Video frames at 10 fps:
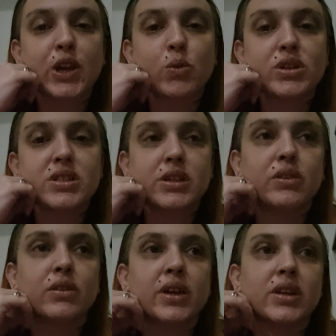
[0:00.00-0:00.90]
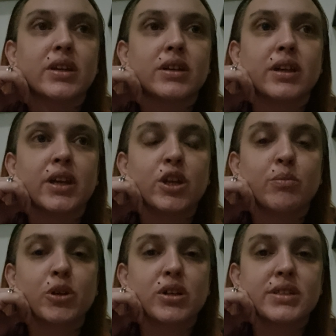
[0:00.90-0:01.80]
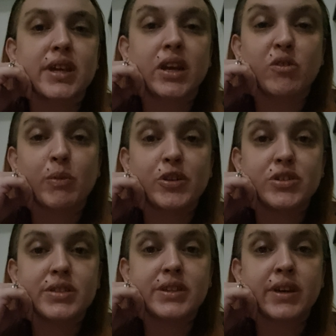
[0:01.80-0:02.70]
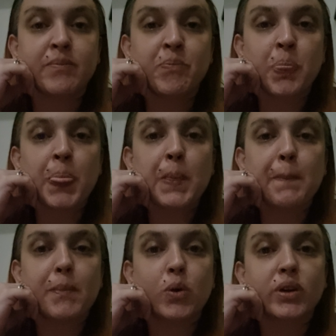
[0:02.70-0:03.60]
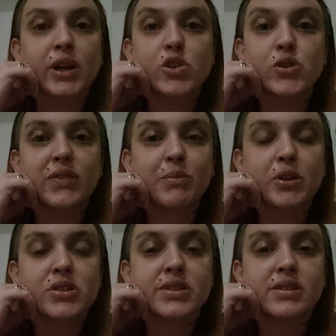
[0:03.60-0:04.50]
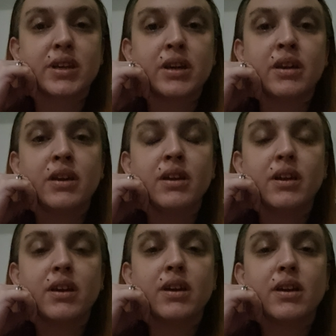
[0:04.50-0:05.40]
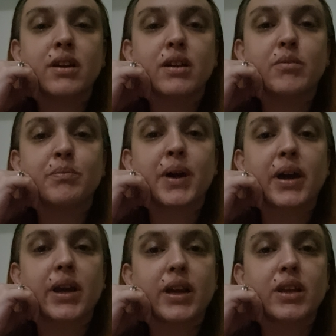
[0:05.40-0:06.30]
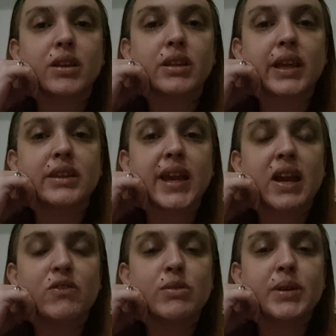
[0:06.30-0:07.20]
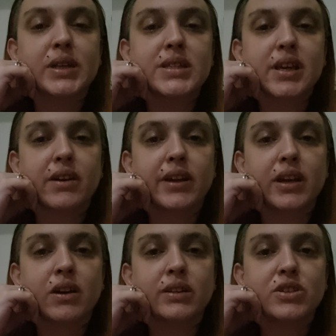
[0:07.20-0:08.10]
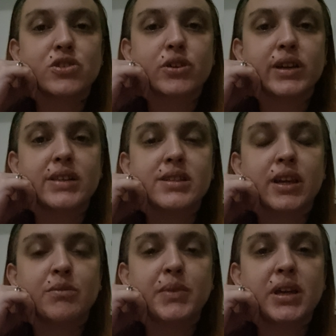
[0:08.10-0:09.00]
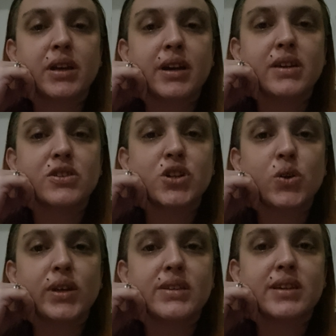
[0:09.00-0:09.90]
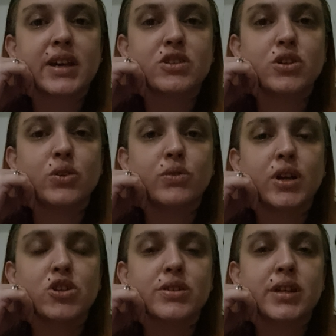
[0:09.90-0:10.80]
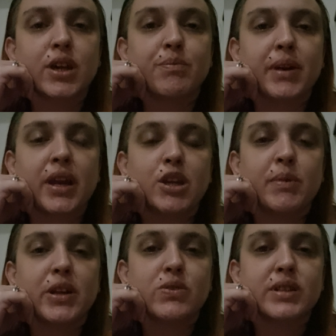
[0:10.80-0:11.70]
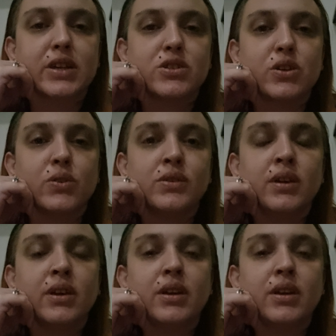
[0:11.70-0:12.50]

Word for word: Like we're still in a in an emer- state of emergency or country of emergency, but like they have the military on the streets, and because Tony's tattooed, not just him, but anybody who's tattooed,